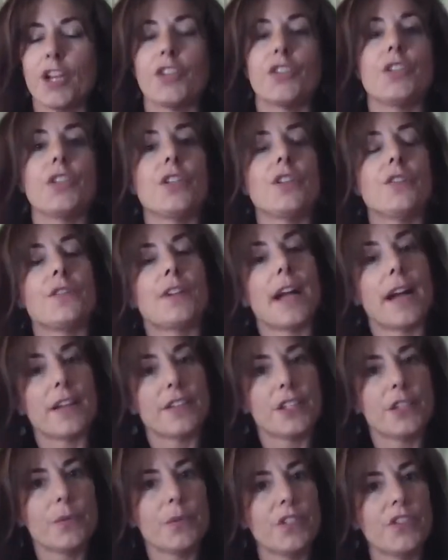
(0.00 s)
So you've got
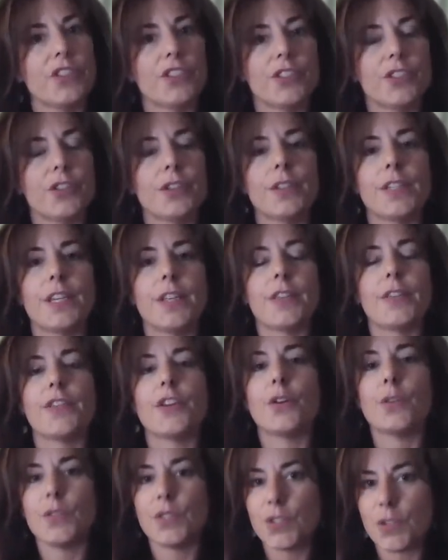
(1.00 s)
to ensure that
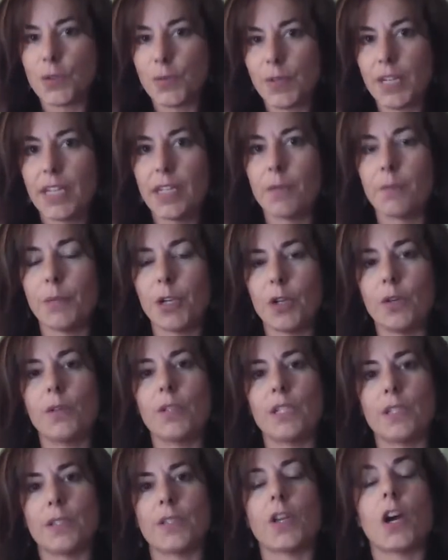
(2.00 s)
those 3
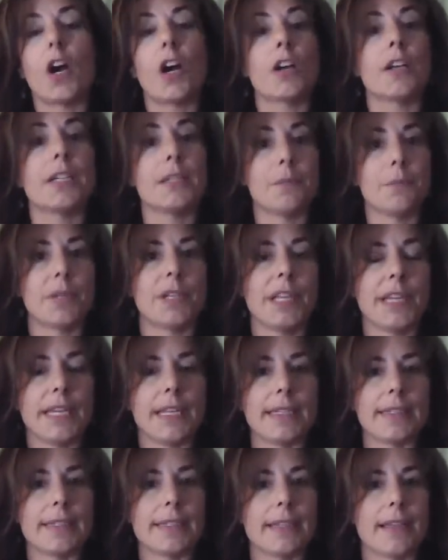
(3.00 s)
components are in
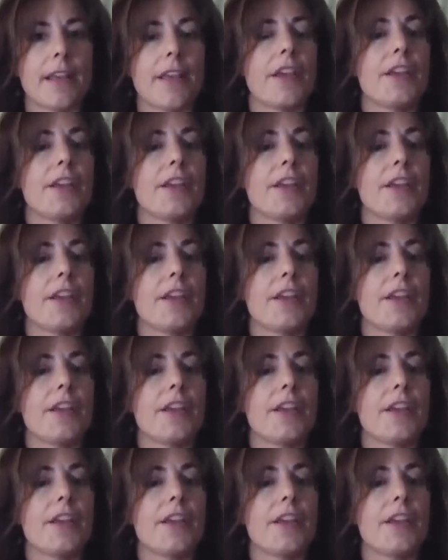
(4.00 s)
place.